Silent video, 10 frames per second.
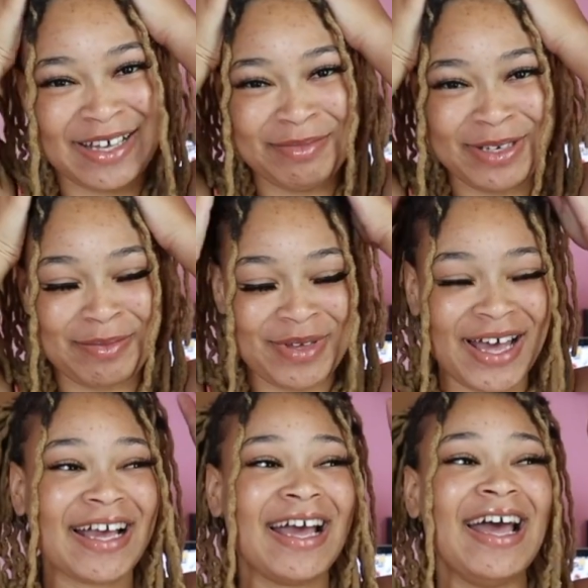come in the
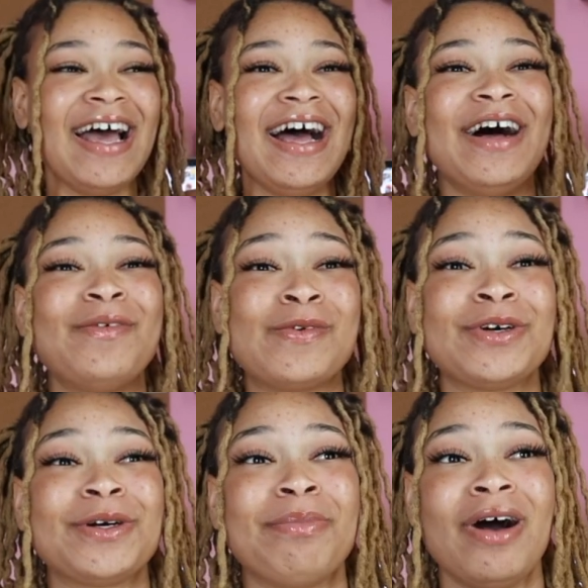back,
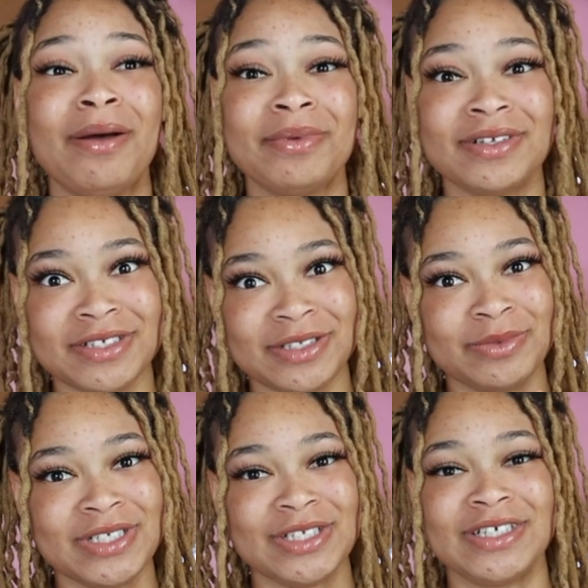were popular.
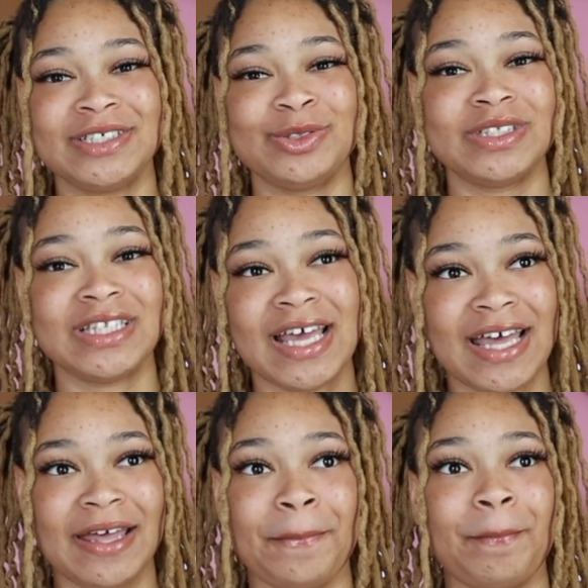So we started doing
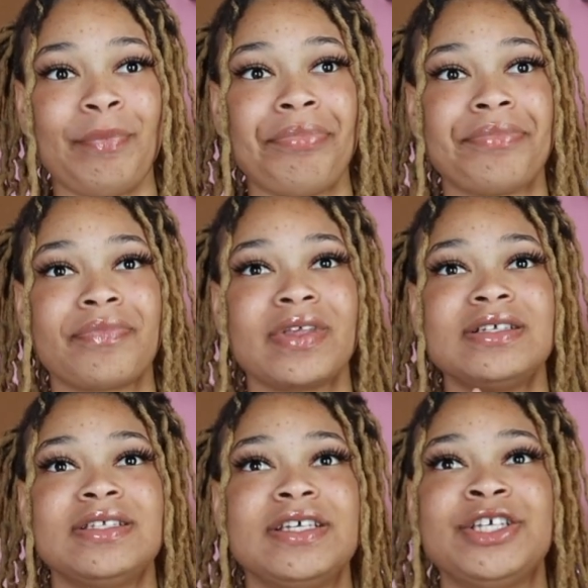that.
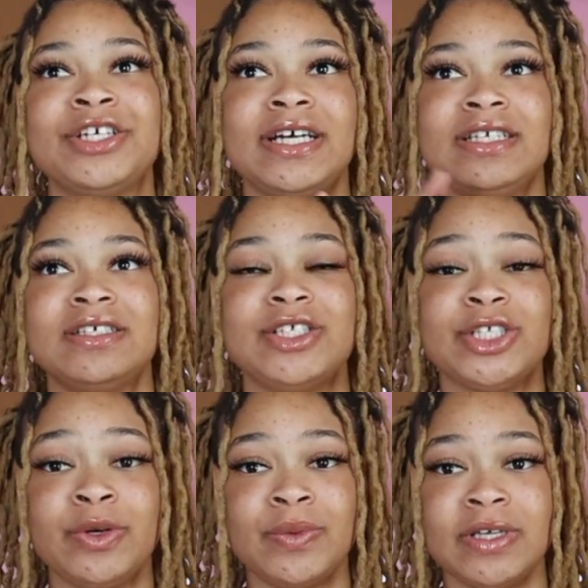Senior, I did
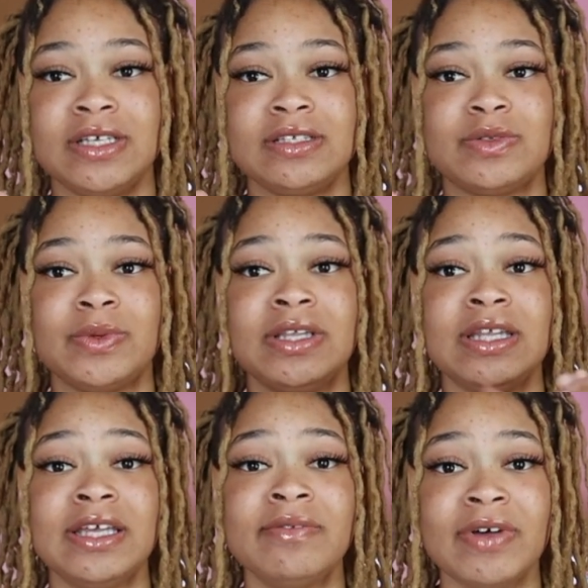sew-ins with
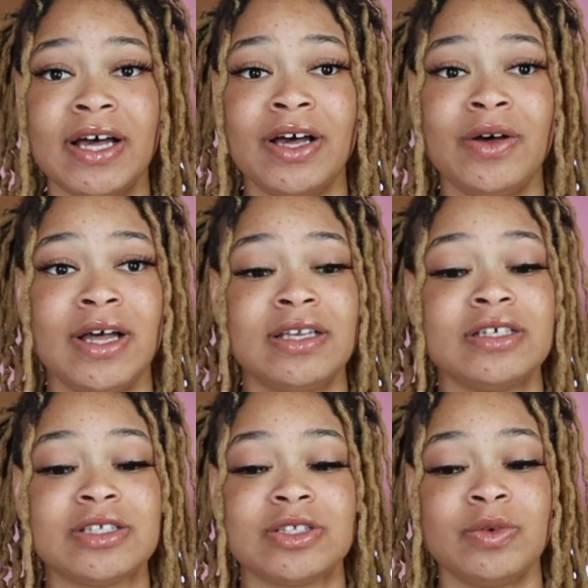leave-out. I
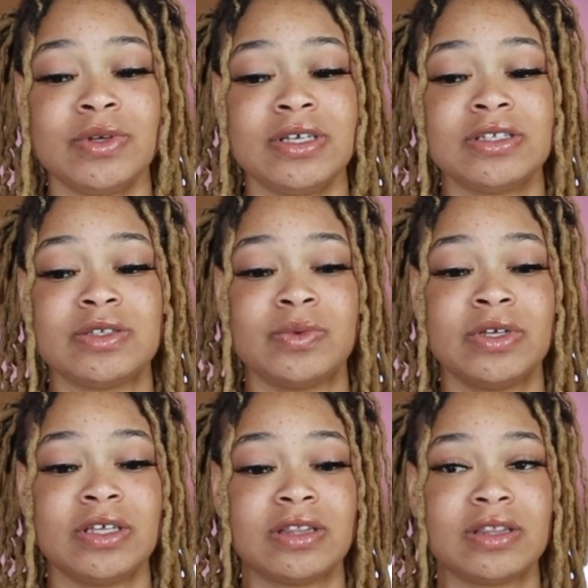did sew-ins
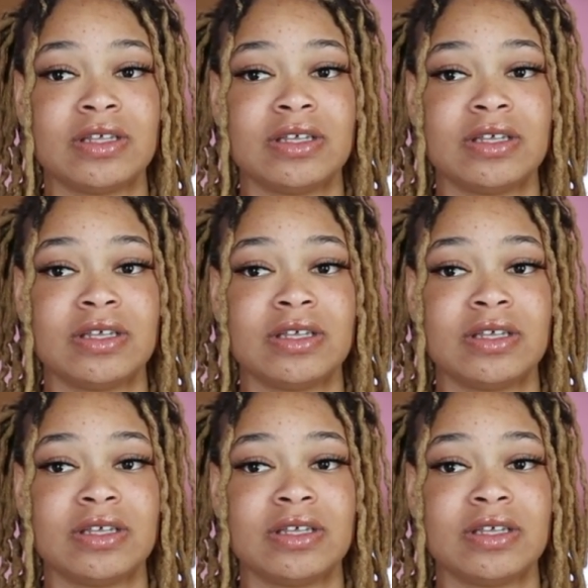with